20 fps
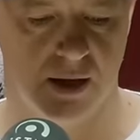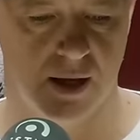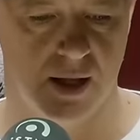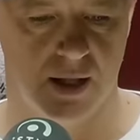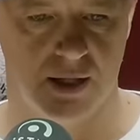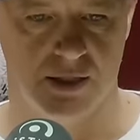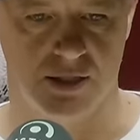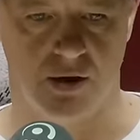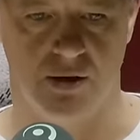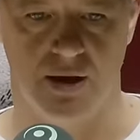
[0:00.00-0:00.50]
And
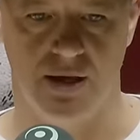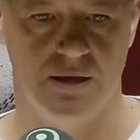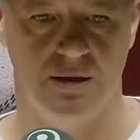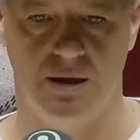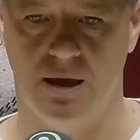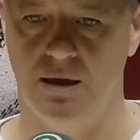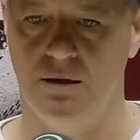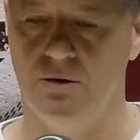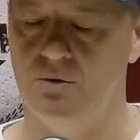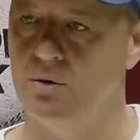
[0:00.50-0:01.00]
so
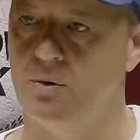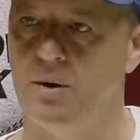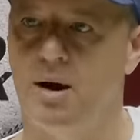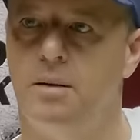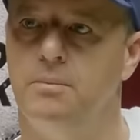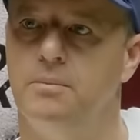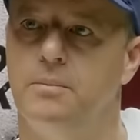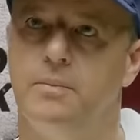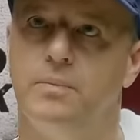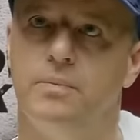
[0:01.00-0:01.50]
he, he grew
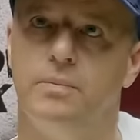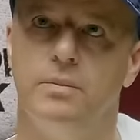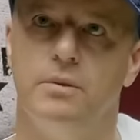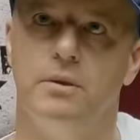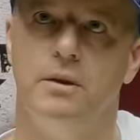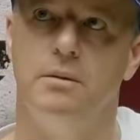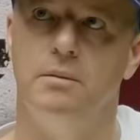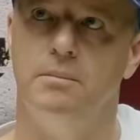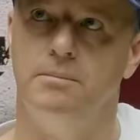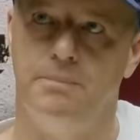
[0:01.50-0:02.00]
up
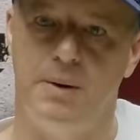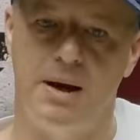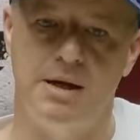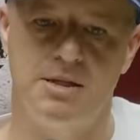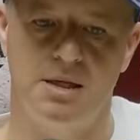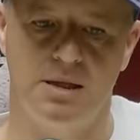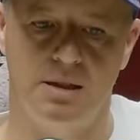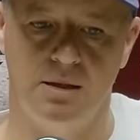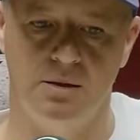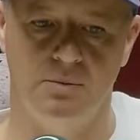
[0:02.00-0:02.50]

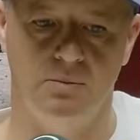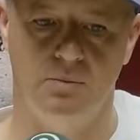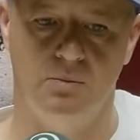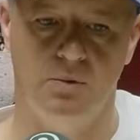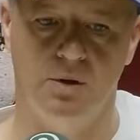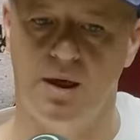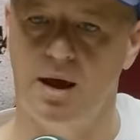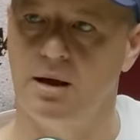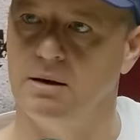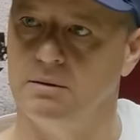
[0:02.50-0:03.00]
basically
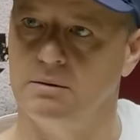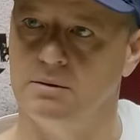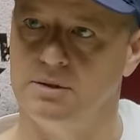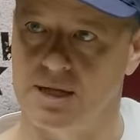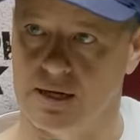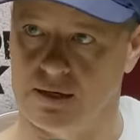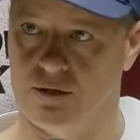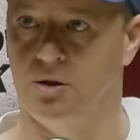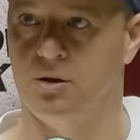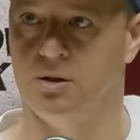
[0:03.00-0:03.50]
without
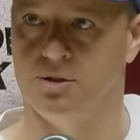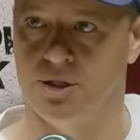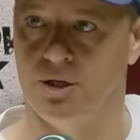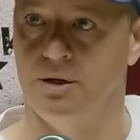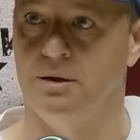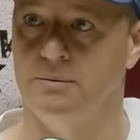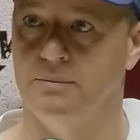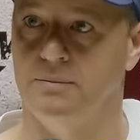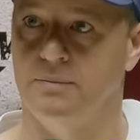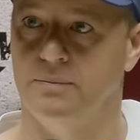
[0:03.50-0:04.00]

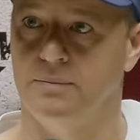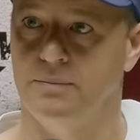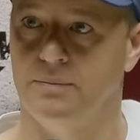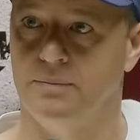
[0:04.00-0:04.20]
technology.